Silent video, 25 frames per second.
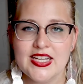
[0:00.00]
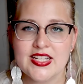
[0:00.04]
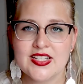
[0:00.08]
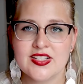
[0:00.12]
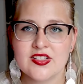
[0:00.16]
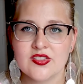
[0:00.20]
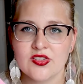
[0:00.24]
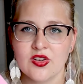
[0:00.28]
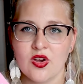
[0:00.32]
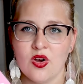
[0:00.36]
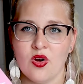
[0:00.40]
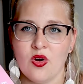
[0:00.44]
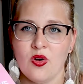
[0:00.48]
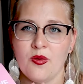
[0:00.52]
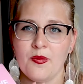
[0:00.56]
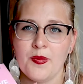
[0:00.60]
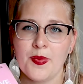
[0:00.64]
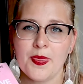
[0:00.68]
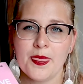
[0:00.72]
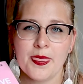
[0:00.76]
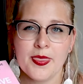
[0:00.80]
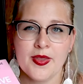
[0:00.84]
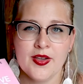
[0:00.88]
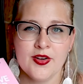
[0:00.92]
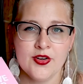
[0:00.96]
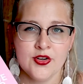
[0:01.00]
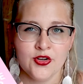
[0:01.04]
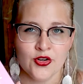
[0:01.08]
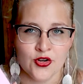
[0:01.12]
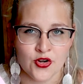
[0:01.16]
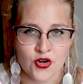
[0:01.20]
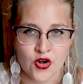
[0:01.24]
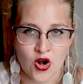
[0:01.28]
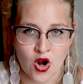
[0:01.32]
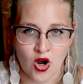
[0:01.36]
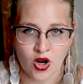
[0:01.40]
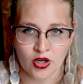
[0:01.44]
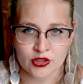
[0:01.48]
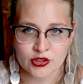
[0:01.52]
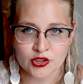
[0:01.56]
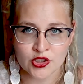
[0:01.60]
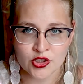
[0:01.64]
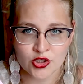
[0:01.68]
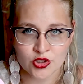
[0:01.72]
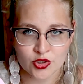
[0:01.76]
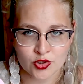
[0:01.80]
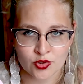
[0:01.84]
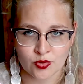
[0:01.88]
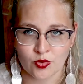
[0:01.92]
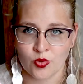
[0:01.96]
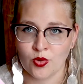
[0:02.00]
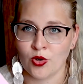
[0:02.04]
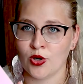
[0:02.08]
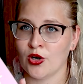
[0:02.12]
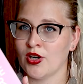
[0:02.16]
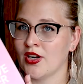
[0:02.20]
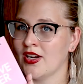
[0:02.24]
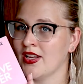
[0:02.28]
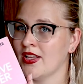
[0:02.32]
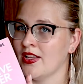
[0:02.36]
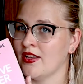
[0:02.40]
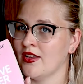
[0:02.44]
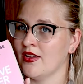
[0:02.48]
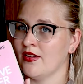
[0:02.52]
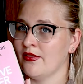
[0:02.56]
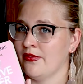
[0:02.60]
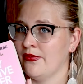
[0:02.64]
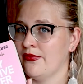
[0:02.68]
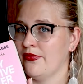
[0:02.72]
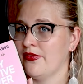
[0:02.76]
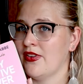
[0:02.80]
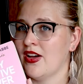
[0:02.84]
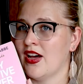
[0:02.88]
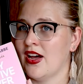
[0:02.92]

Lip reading: So not sure if